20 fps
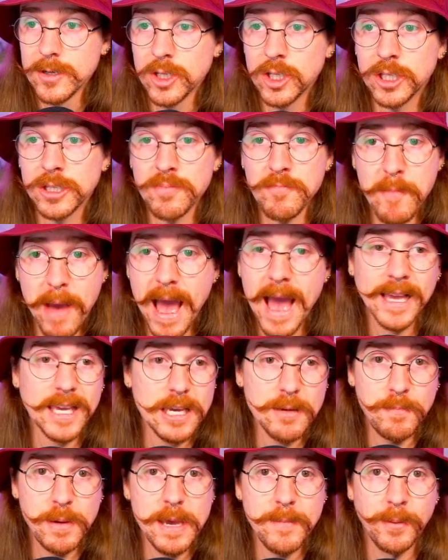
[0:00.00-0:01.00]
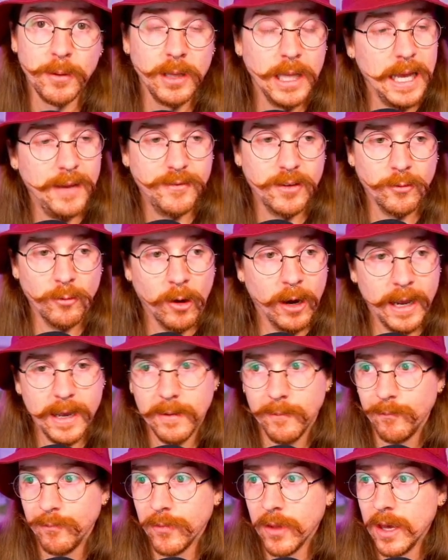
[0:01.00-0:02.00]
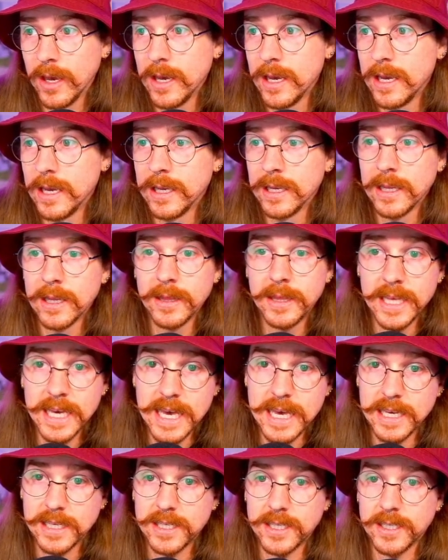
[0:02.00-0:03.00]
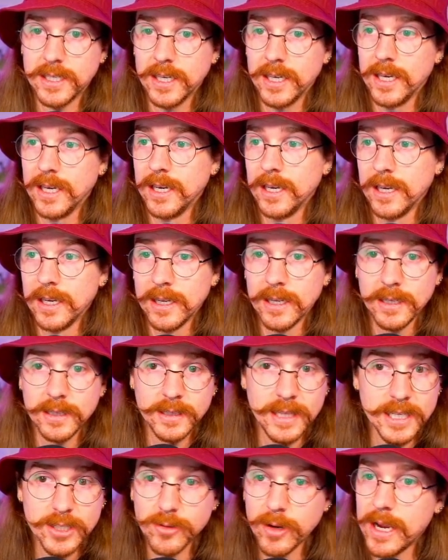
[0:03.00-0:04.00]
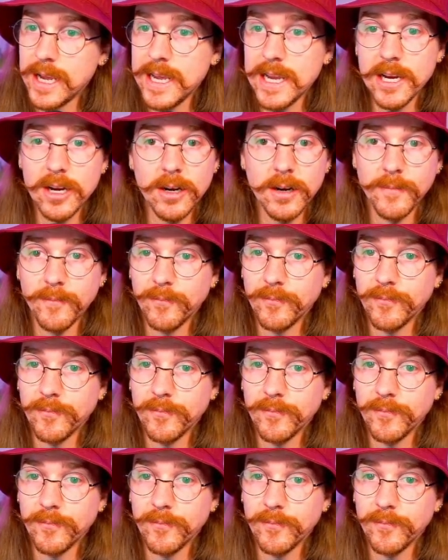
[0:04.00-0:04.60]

smacking people left and right. This, this right here,